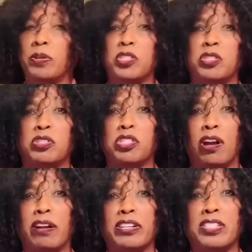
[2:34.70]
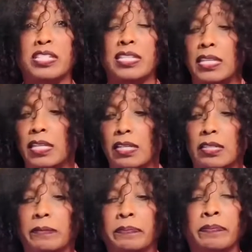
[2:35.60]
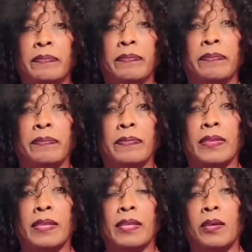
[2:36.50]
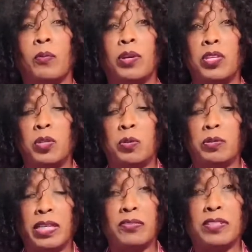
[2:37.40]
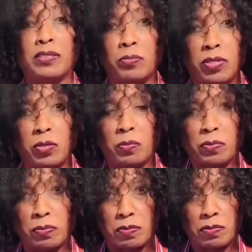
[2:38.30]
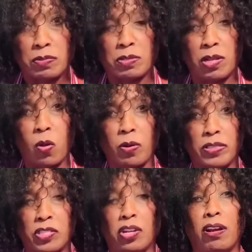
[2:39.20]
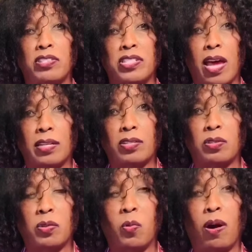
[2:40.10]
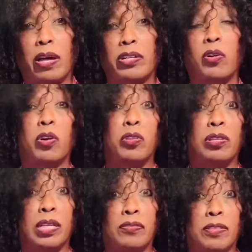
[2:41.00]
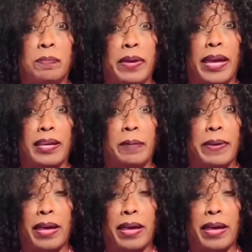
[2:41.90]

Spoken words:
jars in here when you lower the jars down into the water, or you lift them back up out of the